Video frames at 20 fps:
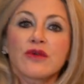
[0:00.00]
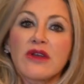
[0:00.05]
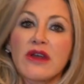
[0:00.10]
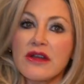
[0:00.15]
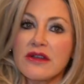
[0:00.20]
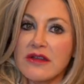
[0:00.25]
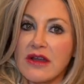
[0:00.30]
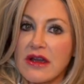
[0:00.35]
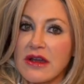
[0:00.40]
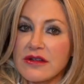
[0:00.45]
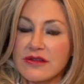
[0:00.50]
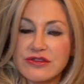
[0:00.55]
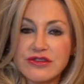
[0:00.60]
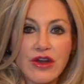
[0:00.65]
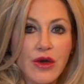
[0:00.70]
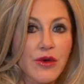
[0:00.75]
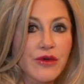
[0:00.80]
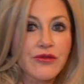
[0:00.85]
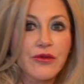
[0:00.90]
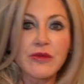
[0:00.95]
get
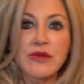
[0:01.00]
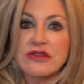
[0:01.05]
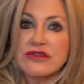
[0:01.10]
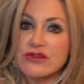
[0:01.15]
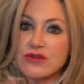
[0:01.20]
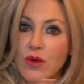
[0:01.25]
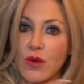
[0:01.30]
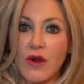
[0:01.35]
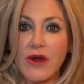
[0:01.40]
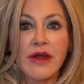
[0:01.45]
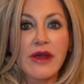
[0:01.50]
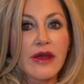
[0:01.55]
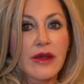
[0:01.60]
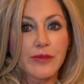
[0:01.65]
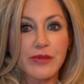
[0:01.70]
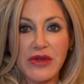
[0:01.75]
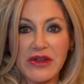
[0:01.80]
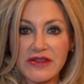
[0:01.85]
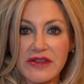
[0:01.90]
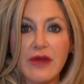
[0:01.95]
cherries from the store,
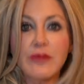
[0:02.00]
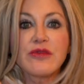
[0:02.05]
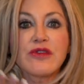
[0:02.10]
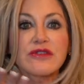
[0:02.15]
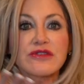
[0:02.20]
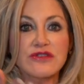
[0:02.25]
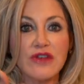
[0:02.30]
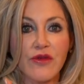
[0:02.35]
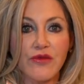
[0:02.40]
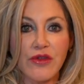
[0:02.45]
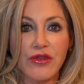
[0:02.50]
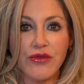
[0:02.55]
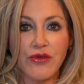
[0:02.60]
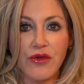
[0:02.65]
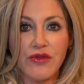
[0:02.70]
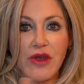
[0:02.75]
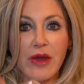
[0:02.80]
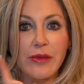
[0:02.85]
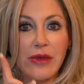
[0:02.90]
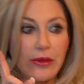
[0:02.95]
pit them yourself and
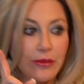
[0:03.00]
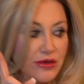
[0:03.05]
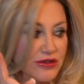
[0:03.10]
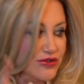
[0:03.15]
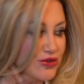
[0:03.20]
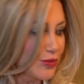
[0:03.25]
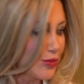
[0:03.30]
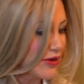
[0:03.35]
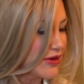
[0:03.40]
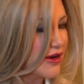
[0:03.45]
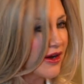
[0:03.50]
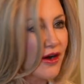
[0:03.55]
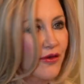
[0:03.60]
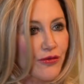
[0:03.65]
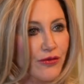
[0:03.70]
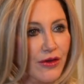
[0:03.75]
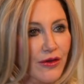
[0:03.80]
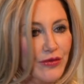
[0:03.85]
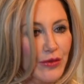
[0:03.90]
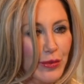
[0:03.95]
throw them in, but do be
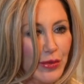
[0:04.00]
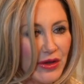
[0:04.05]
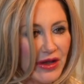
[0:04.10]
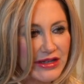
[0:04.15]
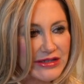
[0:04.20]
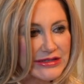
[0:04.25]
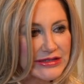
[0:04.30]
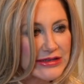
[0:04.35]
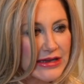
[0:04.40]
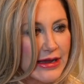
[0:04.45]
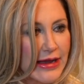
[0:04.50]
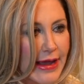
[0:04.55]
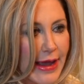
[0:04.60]
careful of the pits.